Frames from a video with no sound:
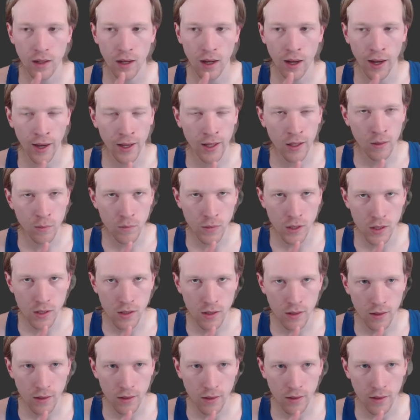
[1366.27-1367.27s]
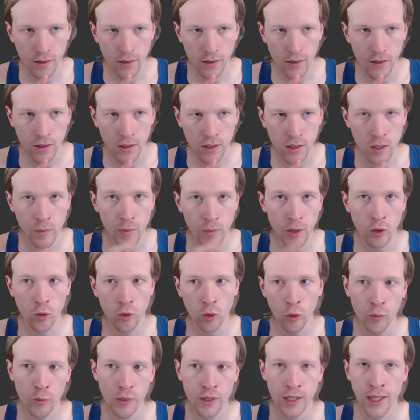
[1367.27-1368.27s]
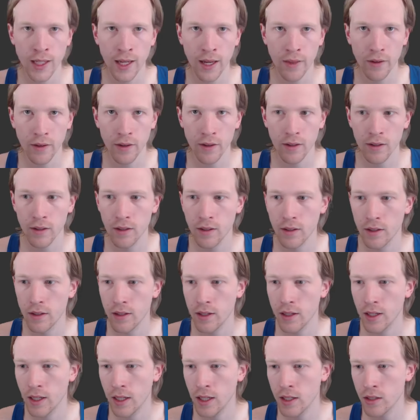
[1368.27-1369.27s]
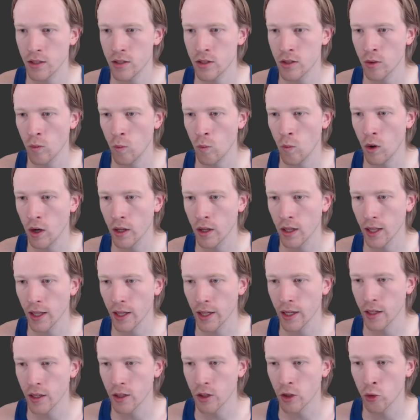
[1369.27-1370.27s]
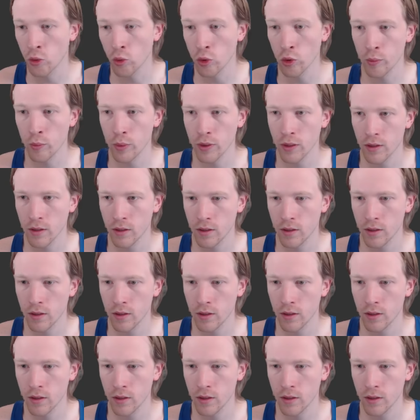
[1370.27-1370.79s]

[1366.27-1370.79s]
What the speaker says: items to be grouped together into one like group.